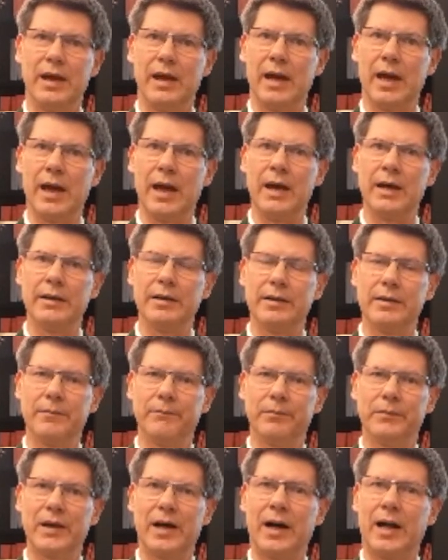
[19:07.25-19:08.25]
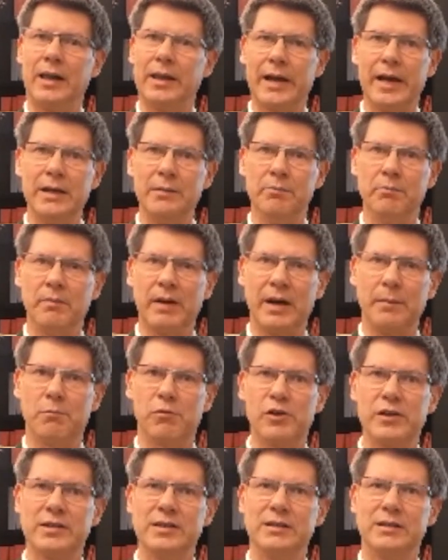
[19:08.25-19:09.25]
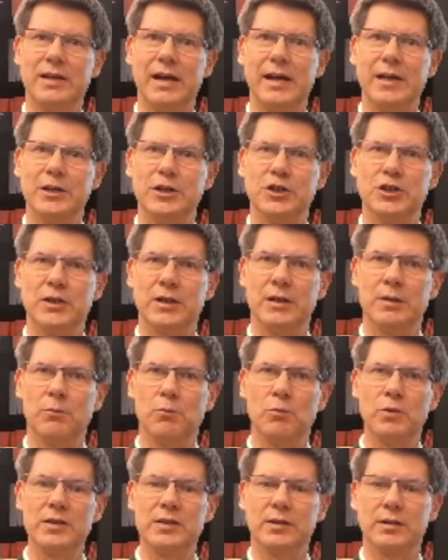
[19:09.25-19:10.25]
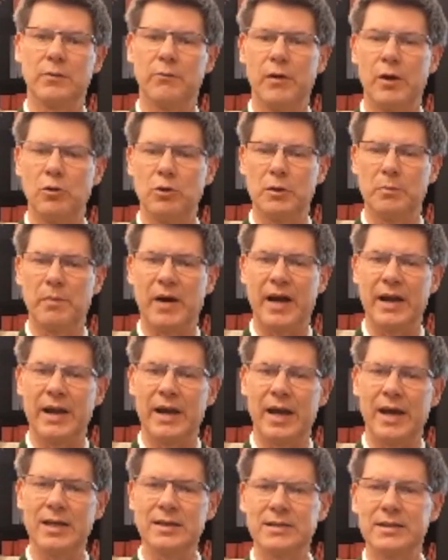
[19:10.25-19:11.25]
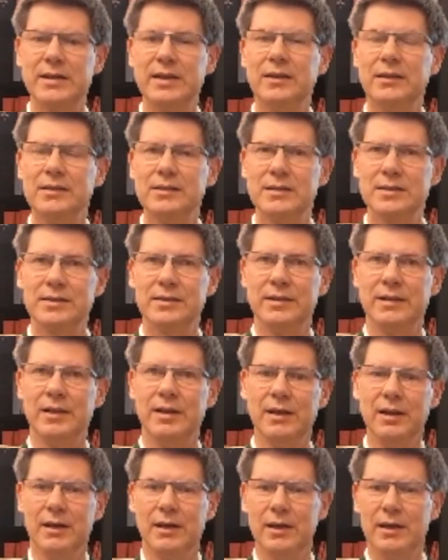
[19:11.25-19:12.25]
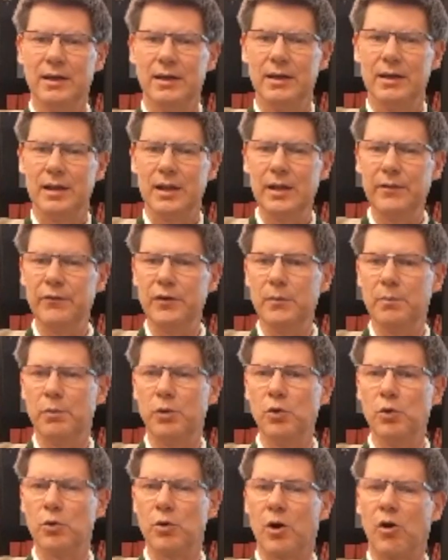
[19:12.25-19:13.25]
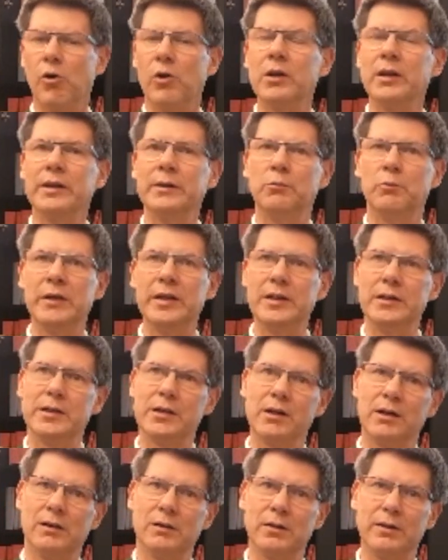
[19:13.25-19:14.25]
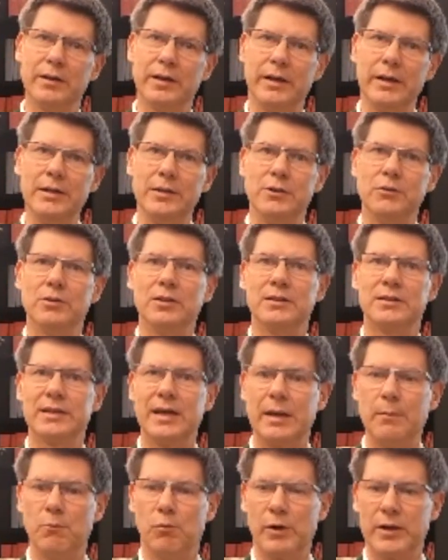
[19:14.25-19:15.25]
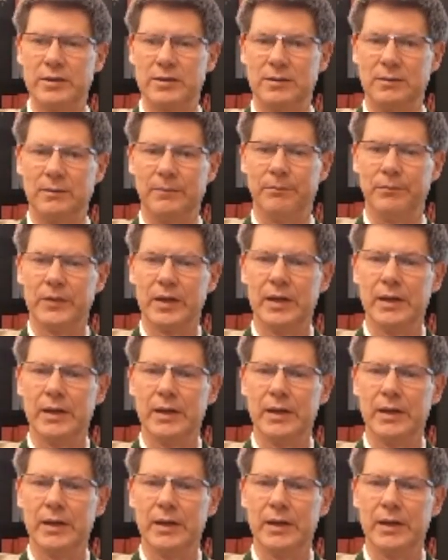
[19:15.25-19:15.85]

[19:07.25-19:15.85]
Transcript: And I'll end my presentation with a quote by Aeschylus: "If you pour oil and vinegar into the same vessel,